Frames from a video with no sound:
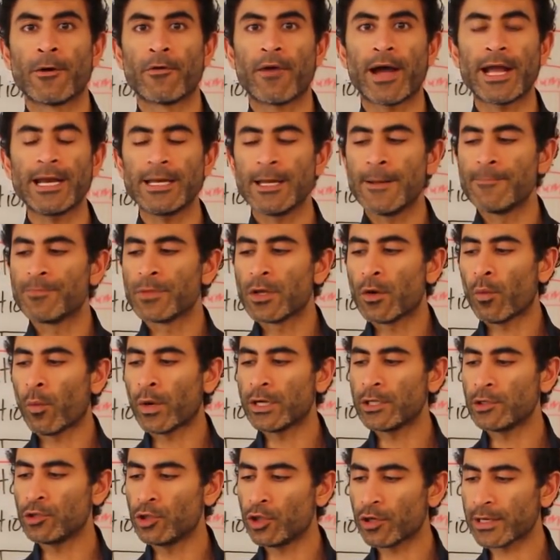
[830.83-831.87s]
right?
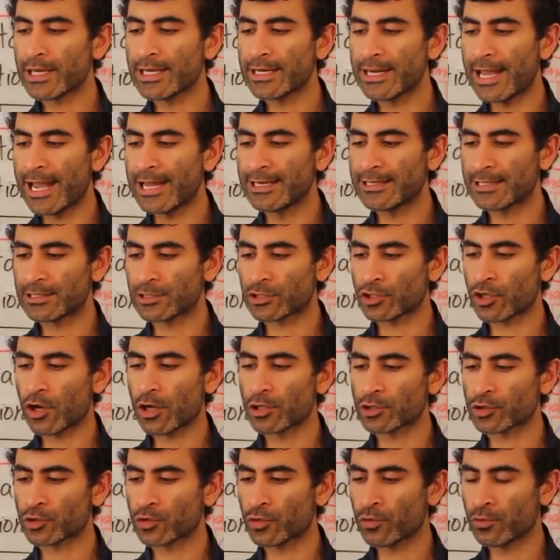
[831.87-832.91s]
When you look at a
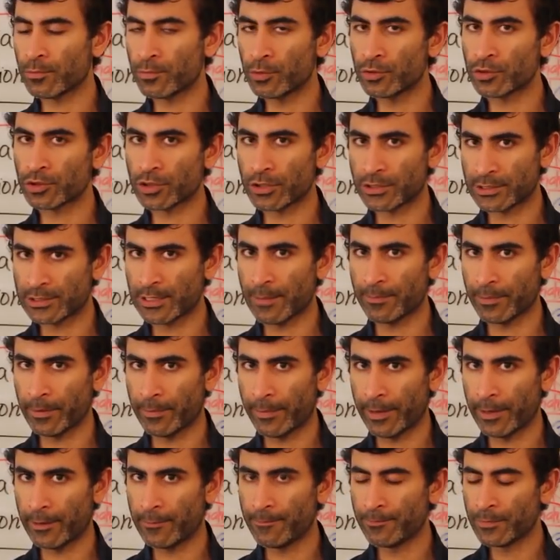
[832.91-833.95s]
testosterone booster
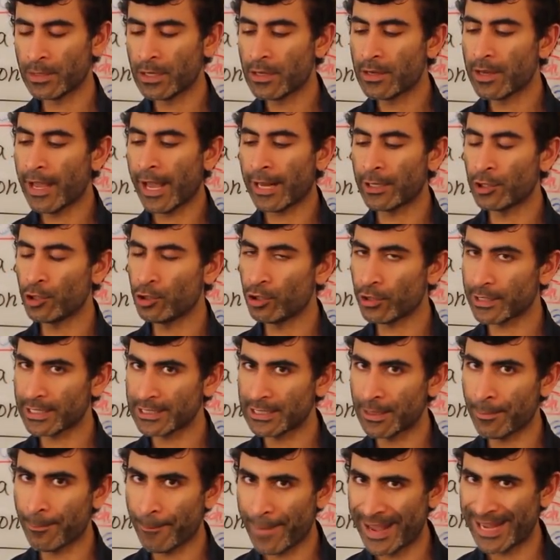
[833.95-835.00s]
supplement and you look
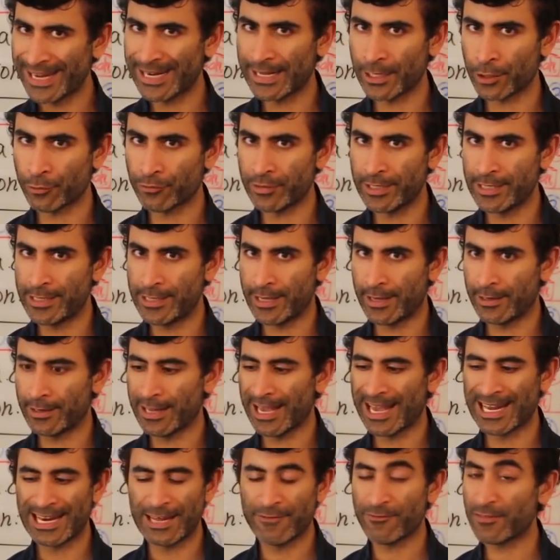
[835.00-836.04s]
at the main ingredient,
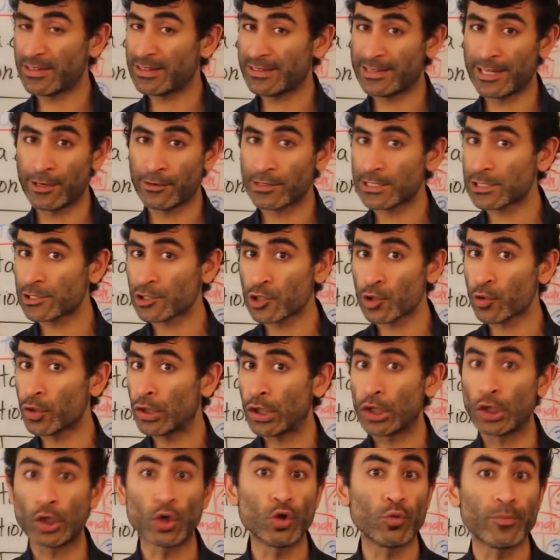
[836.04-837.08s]
and if it, there is no
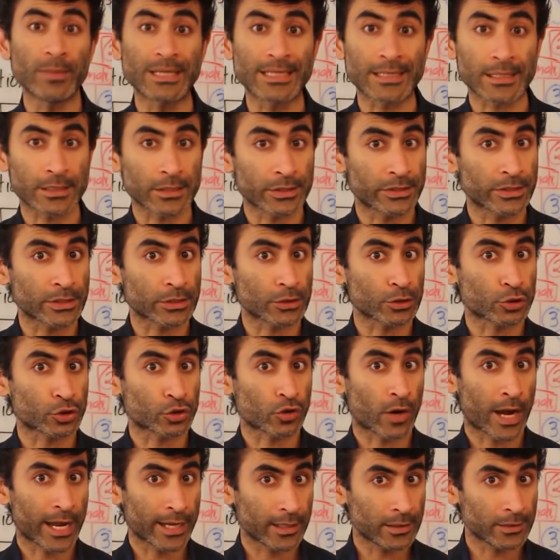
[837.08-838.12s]
human clinical
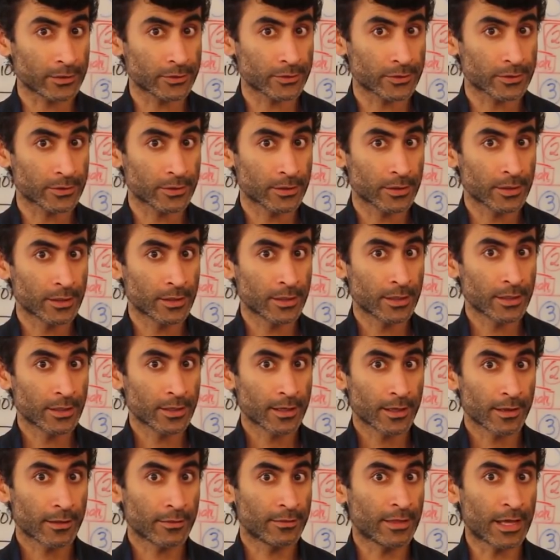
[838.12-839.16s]
trials,
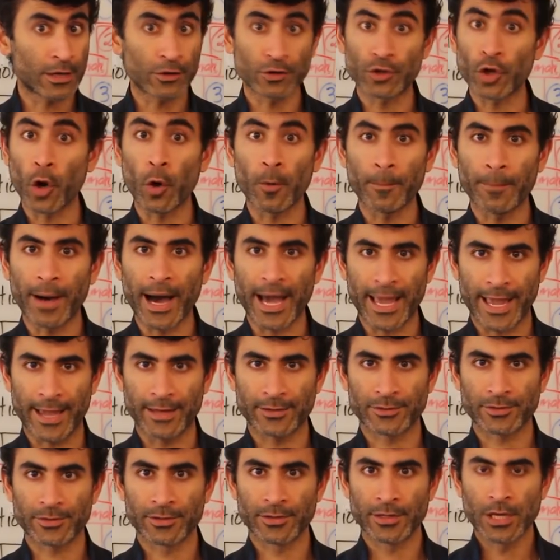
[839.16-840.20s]
then don't buy
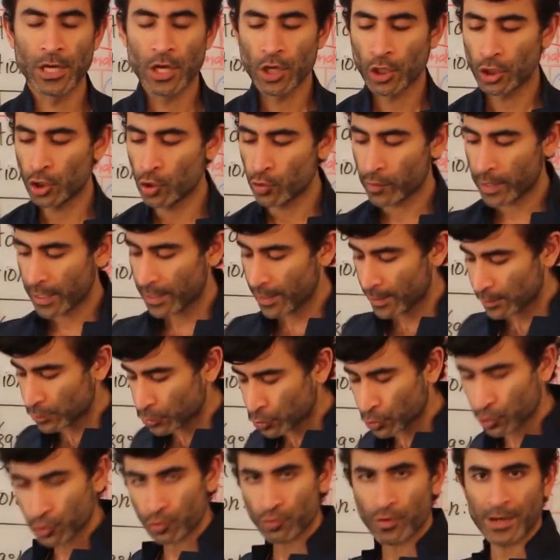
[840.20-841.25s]
it. You cannot
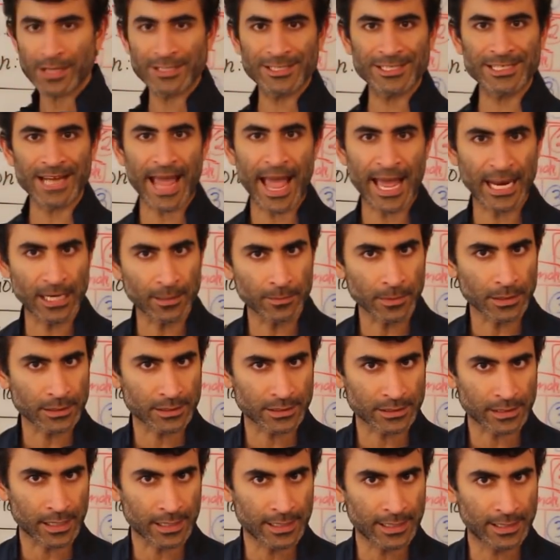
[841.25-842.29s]
trust animal
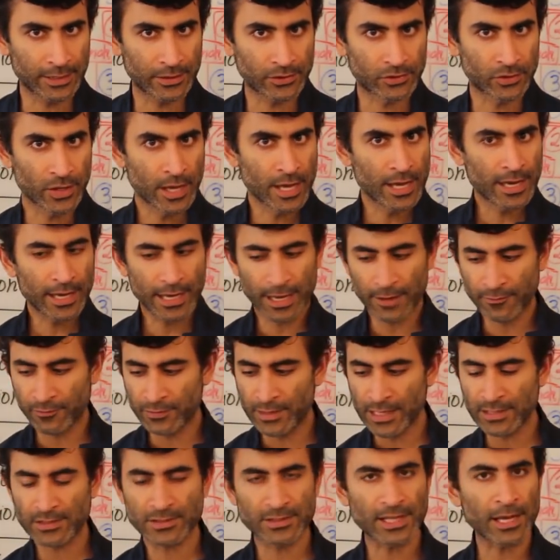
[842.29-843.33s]
studies.
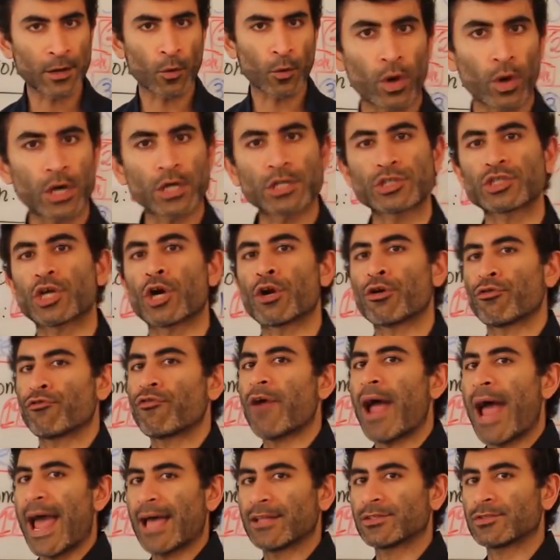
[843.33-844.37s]
If this works on
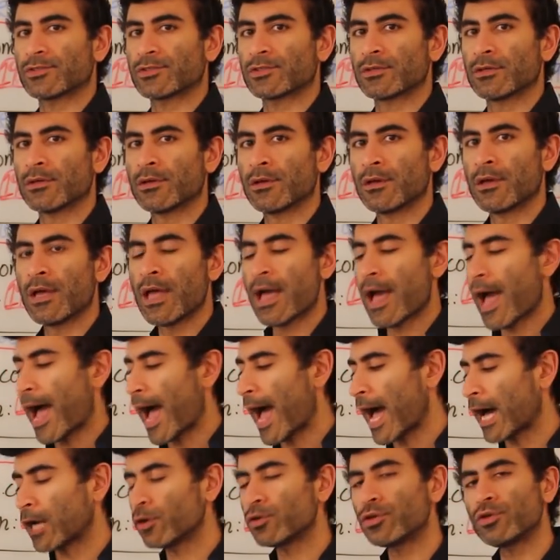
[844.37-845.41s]
rats,
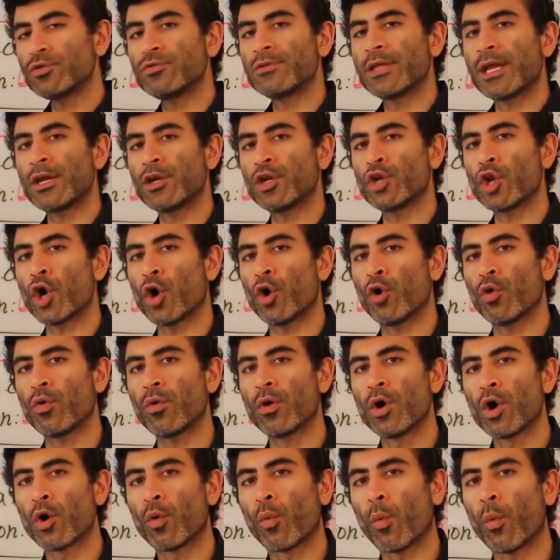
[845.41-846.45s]
how do they
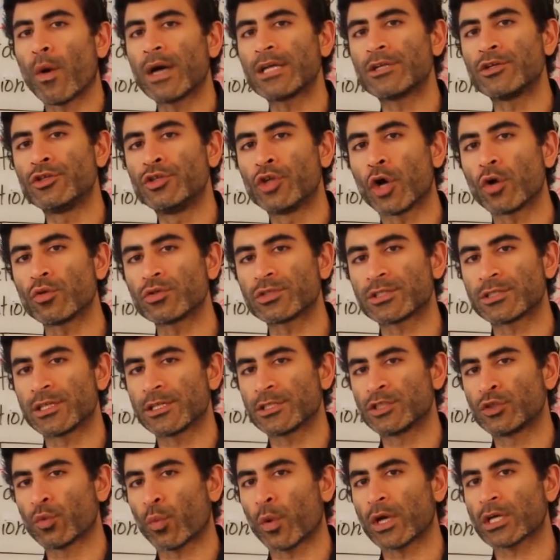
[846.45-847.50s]
know what
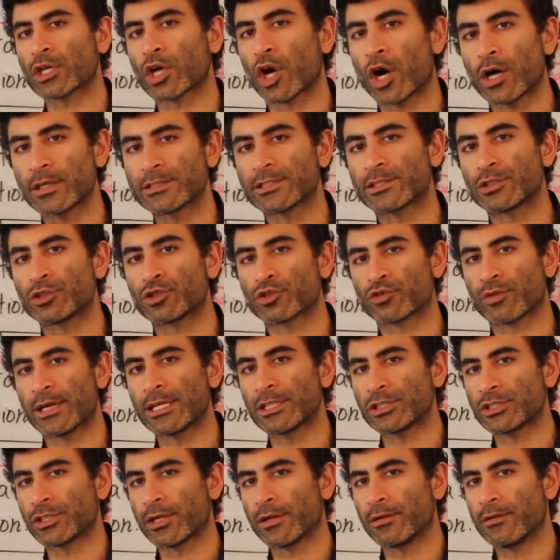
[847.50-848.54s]
dosage, what
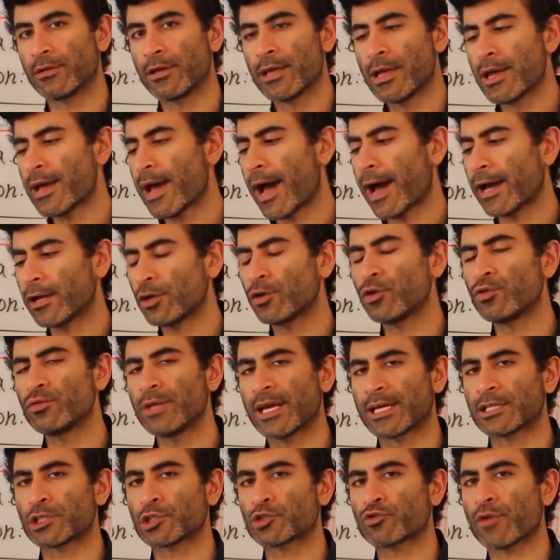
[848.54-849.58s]
concentration, how to do
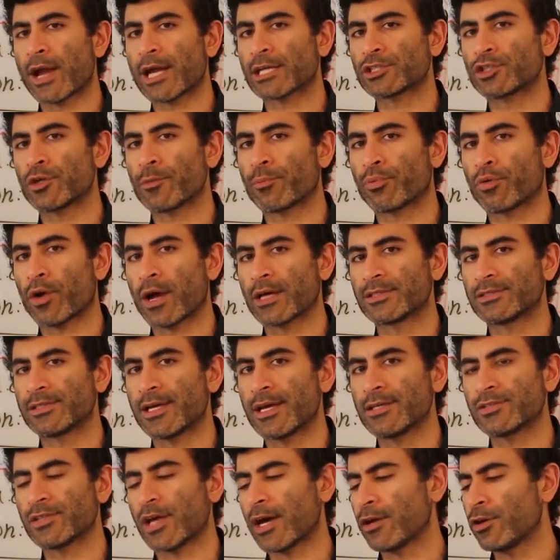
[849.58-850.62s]
the extraction
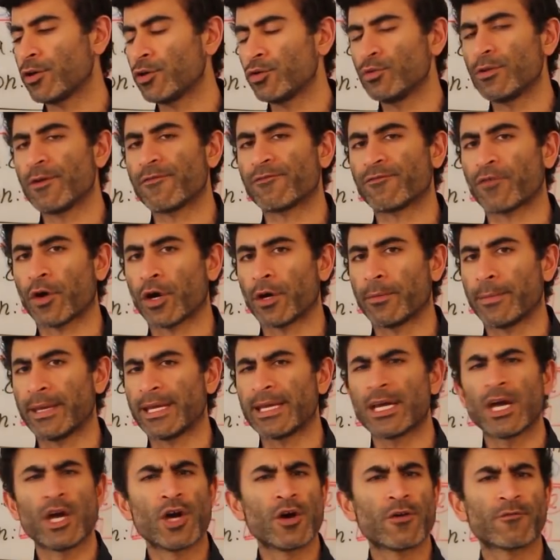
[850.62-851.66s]
process, how to do the
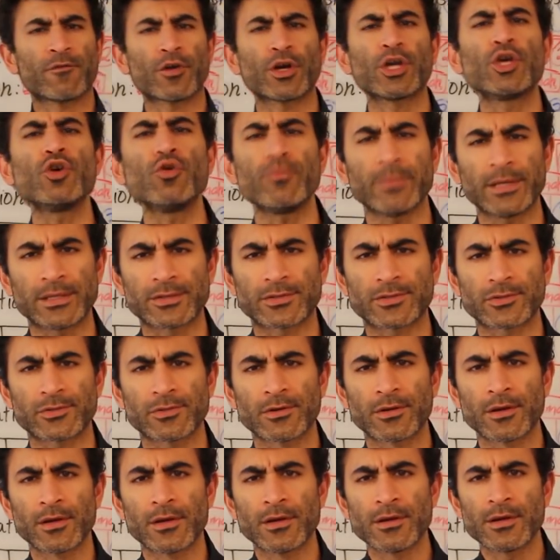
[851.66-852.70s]
farming for
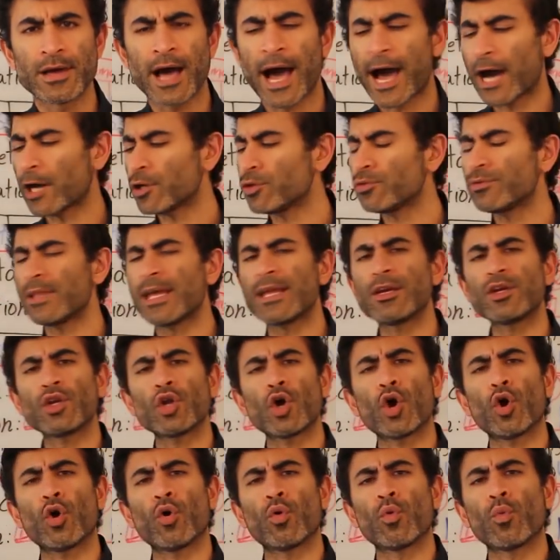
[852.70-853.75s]
humans? How do they
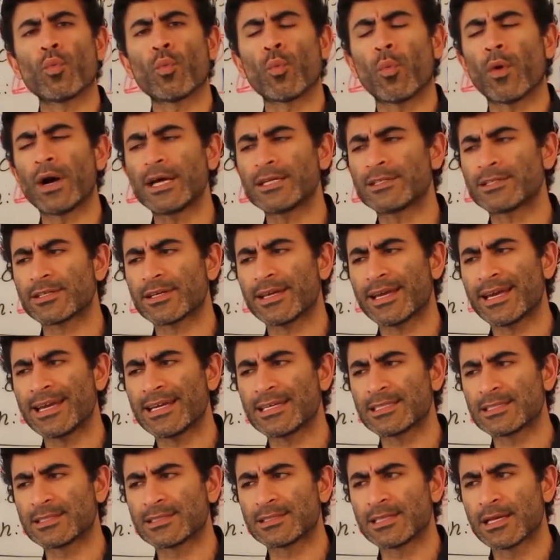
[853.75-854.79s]
know what
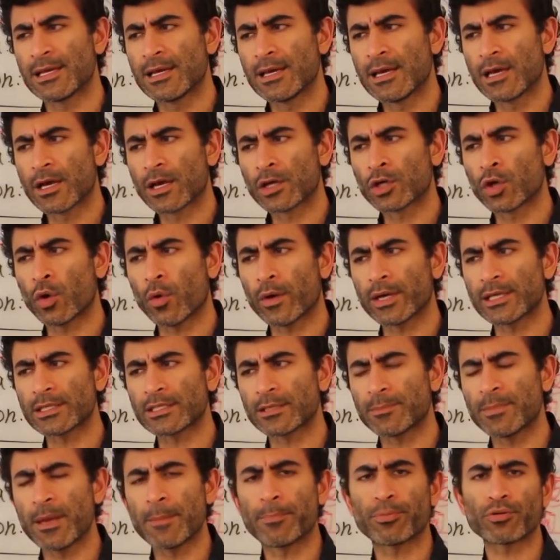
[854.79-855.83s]
is going
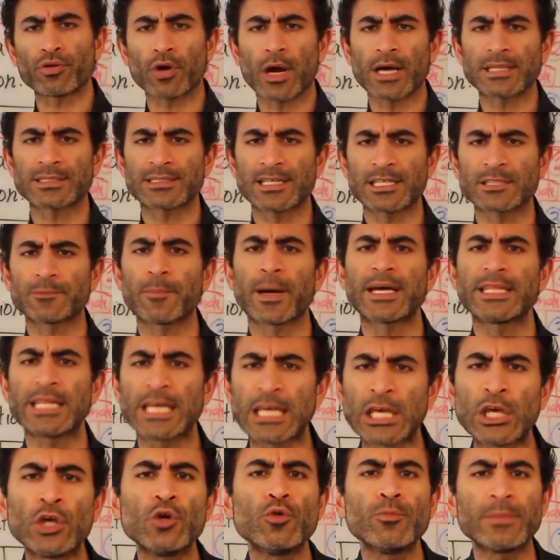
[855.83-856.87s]
to be processed by
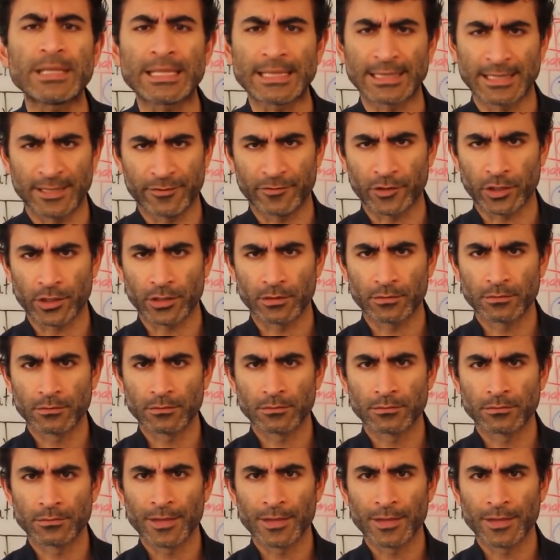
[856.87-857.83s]
the human liver?